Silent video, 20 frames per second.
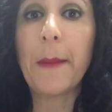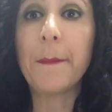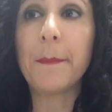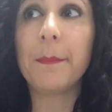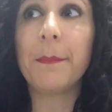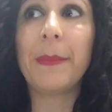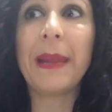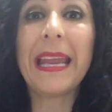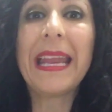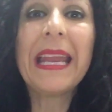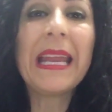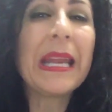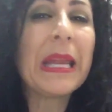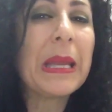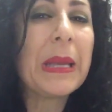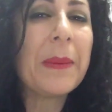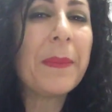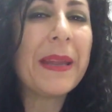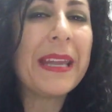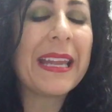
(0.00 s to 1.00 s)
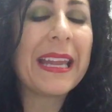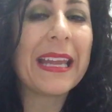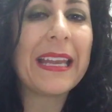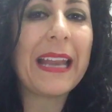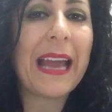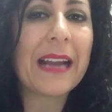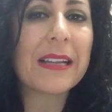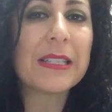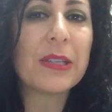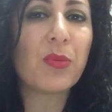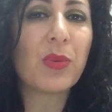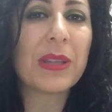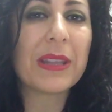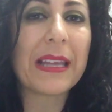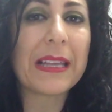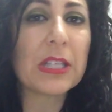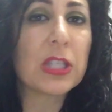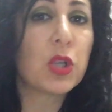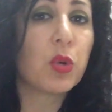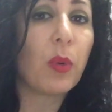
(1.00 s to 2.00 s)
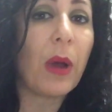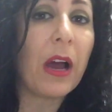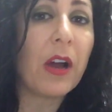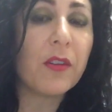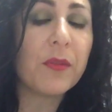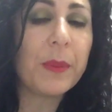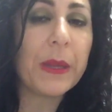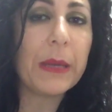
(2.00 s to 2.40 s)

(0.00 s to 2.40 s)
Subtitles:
maybe connected with like 12